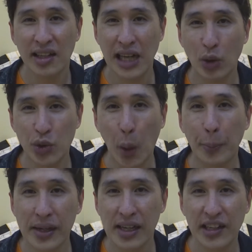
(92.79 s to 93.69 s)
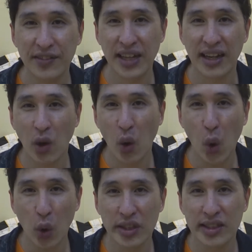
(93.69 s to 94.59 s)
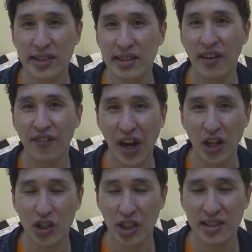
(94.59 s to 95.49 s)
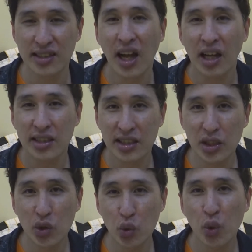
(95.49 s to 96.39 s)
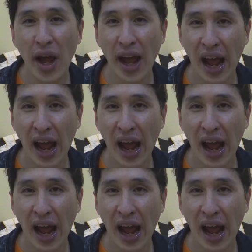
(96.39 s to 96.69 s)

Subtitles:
Carl Jung believes that all these functions still